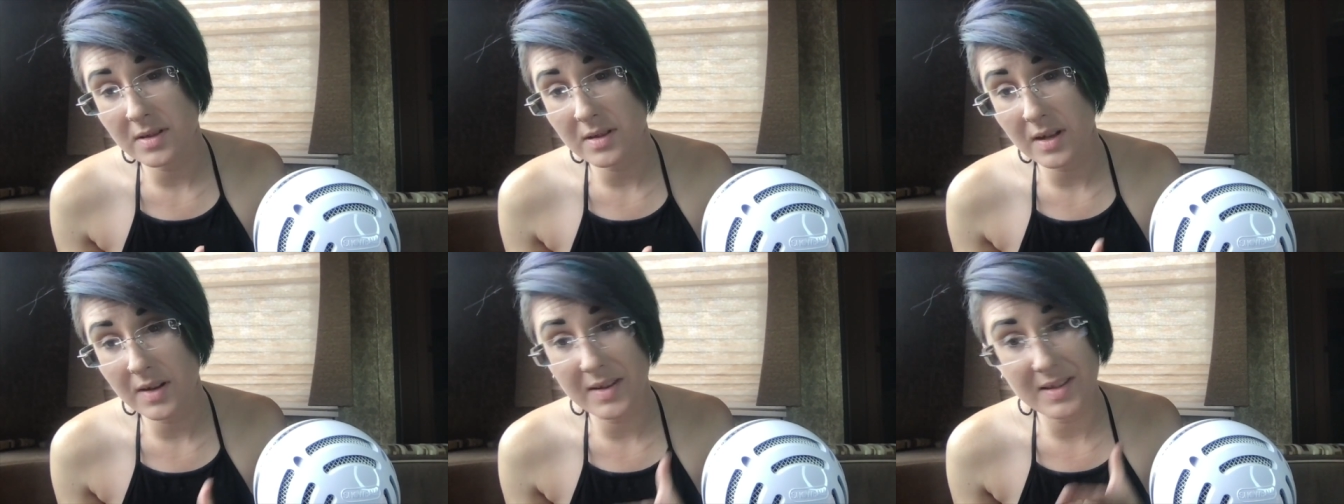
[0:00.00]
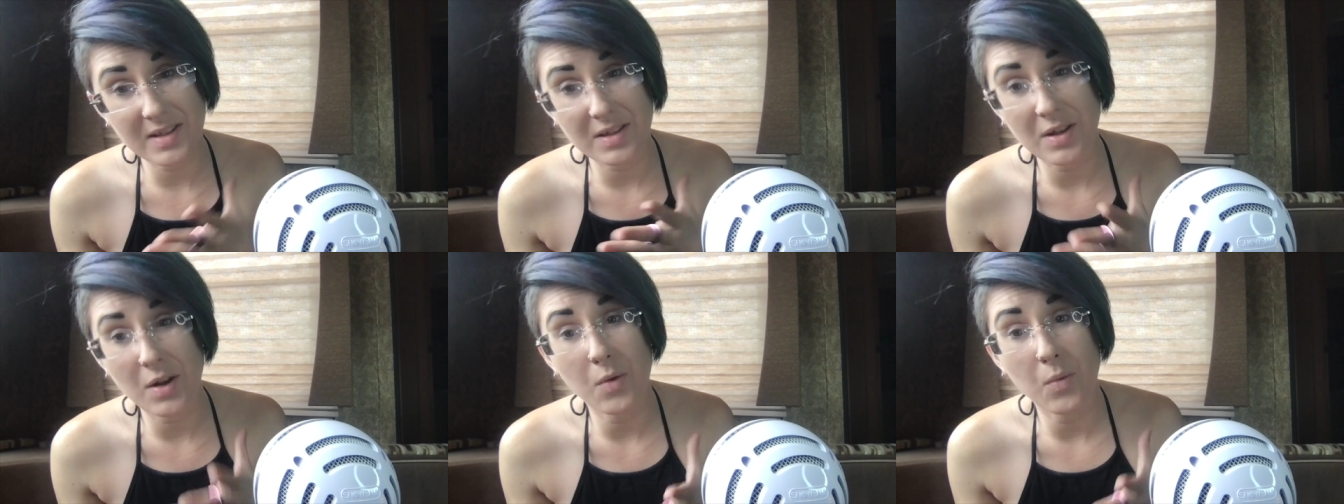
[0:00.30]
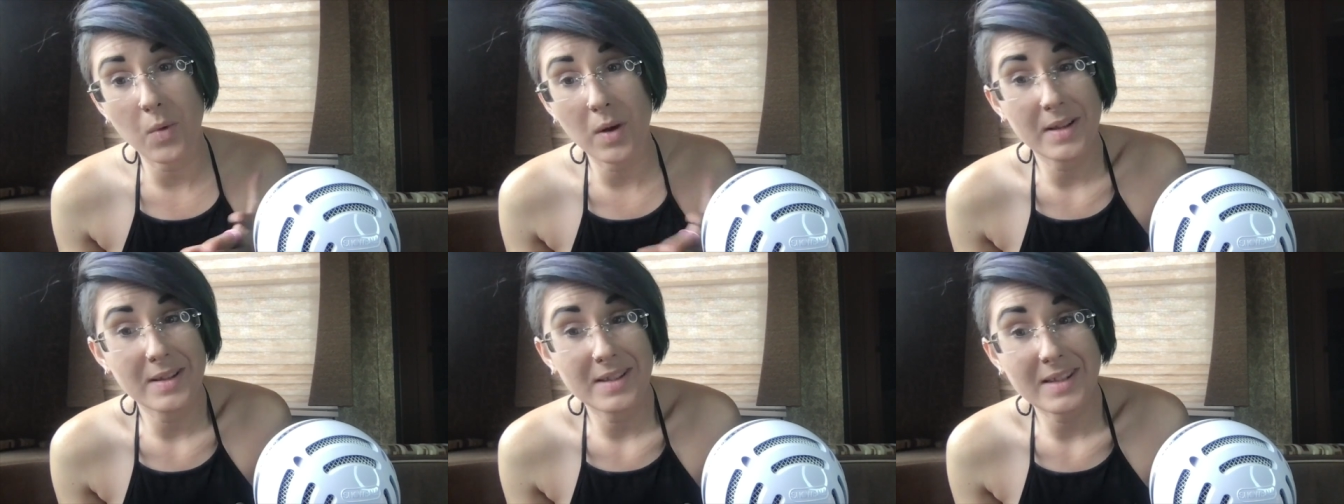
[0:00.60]
There is no
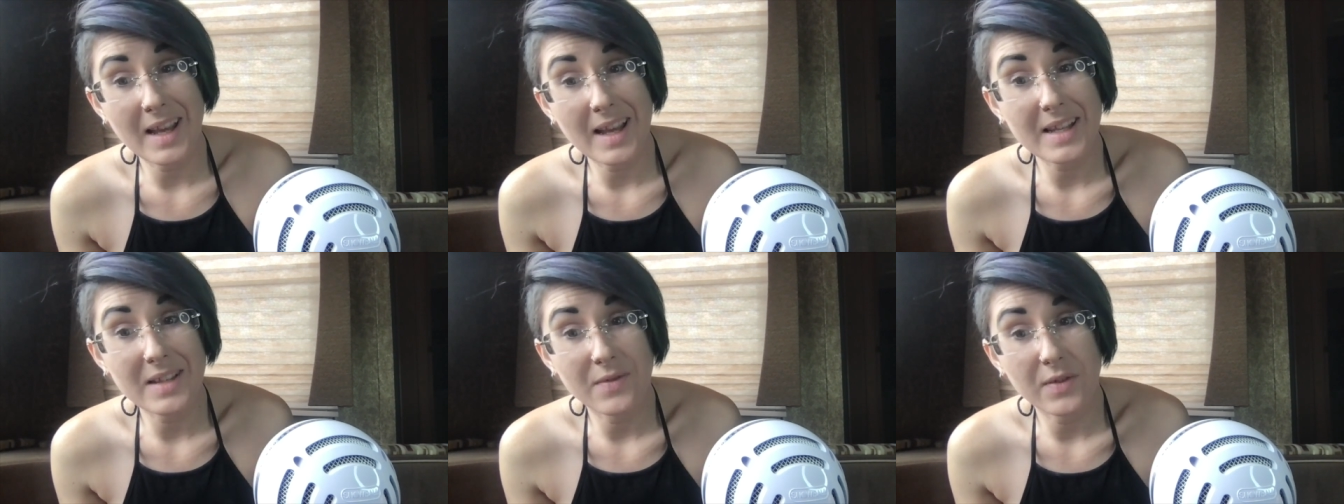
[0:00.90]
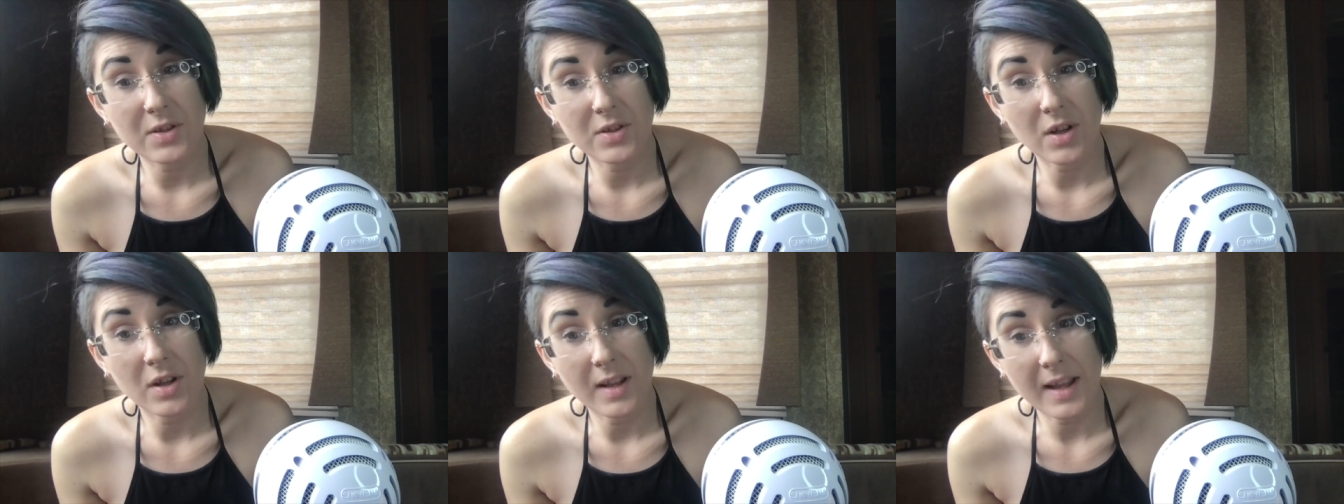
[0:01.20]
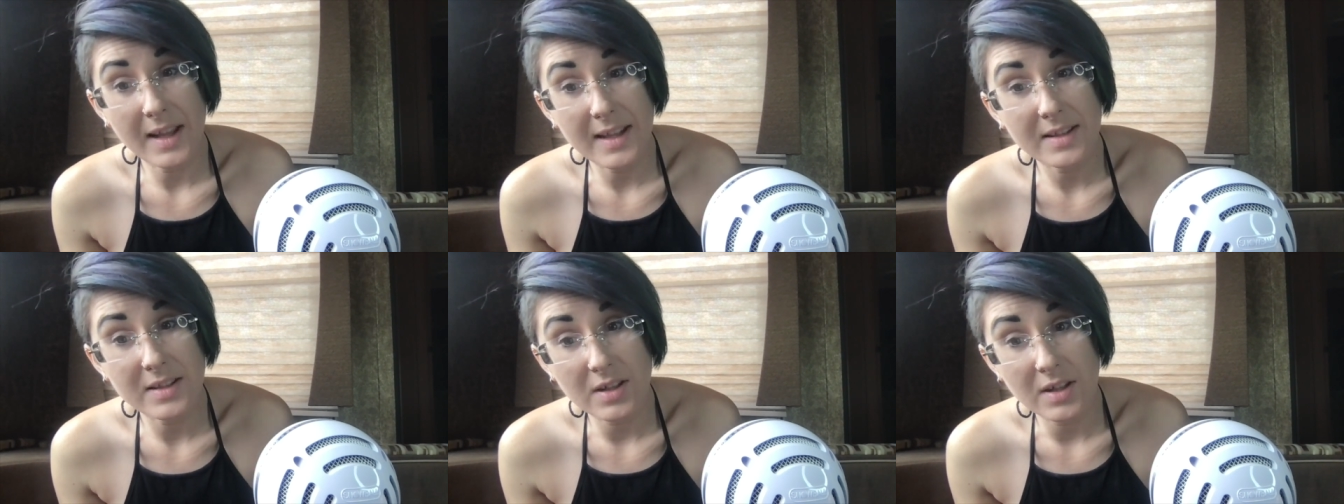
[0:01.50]
one-size-fits-all
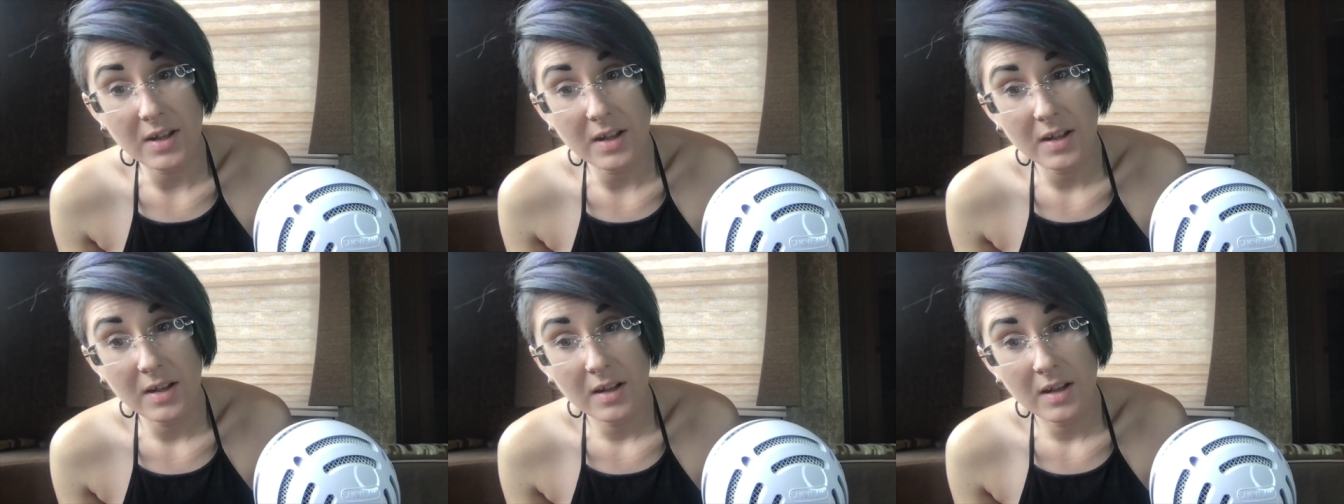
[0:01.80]
answer.